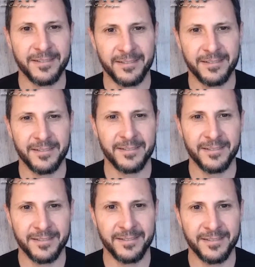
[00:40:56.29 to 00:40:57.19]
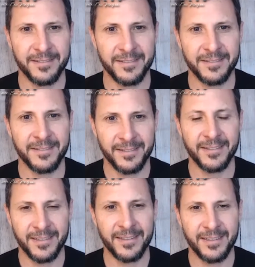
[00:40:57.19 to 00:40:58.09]

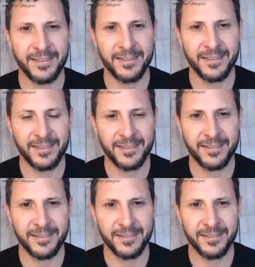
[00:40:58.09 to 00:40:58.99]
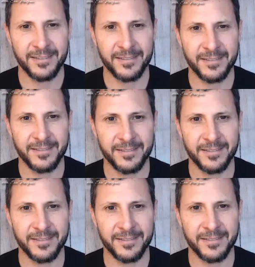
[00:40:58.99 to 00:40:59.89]

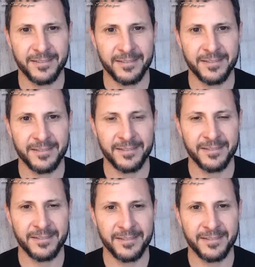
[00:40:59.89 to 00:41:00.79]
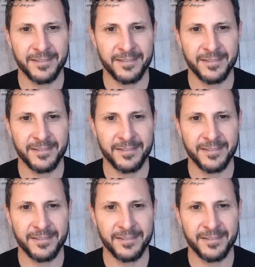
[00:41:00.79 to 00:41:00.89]
This person isn't speaking.